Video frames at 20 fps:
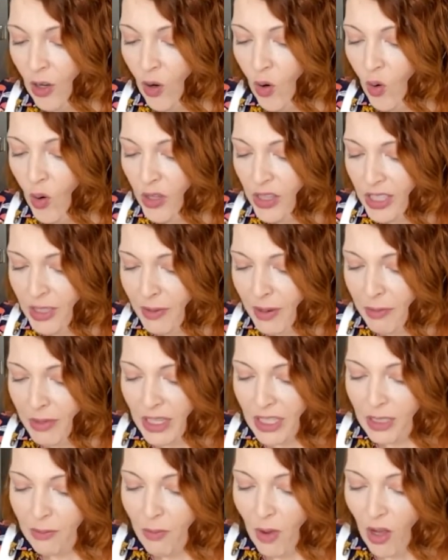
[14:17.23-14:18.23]
Or this might be
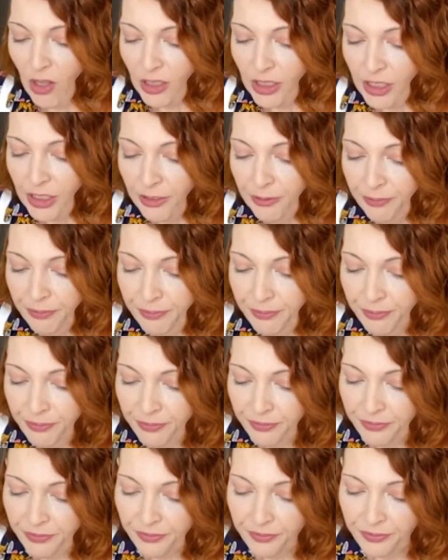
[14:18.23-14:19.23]
smaller.
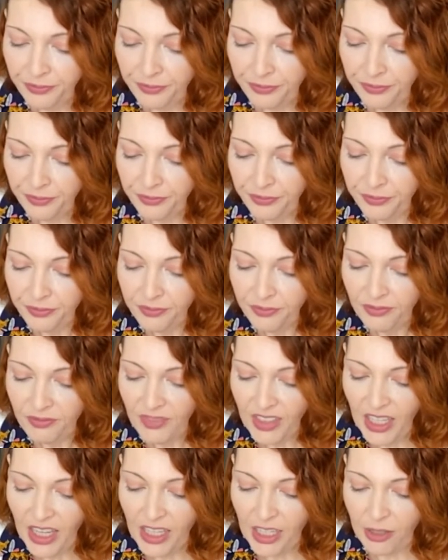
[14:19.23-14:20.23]

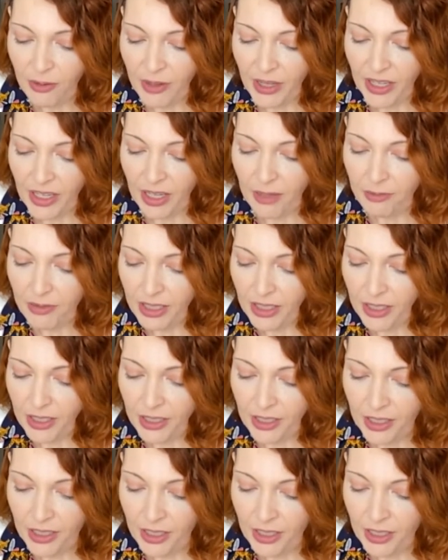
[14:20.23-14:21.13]
Anyway, I'm just